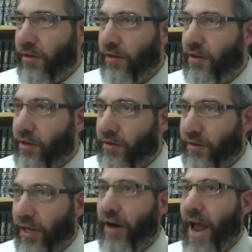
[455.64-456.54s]

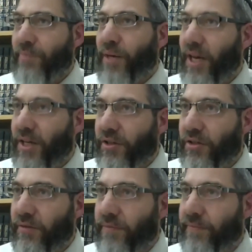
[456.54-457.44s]
They're at
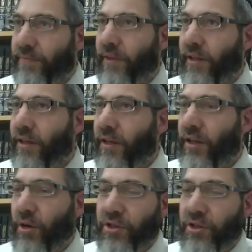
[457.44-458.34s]
peace.
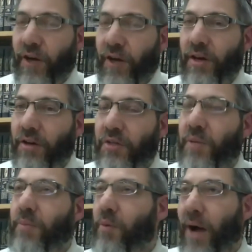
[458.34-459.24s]
Yehoshaphat tells his
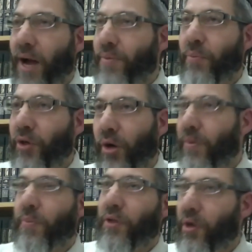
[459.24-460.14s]
people, my people are your
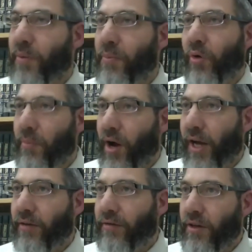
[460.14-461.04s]
people are
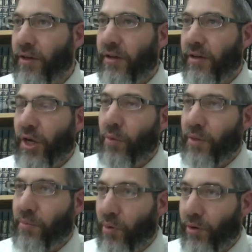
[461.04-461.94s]
mine. They open
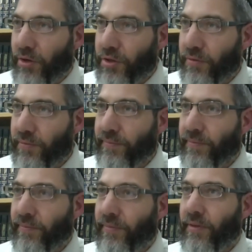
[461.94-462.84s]
the borders.
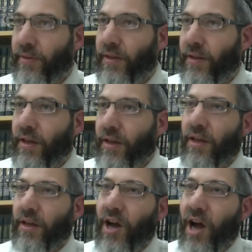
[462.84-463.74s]

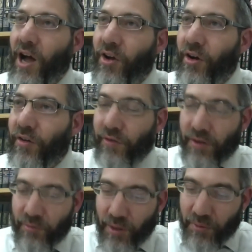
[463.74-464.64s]
Achav,
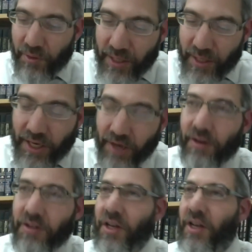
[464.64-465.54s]
what we're reading here
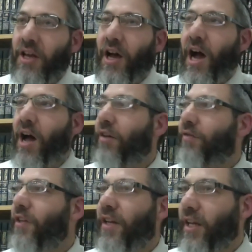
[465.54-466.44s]
is
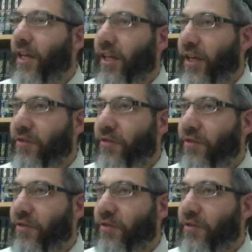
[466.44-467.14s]
Achav his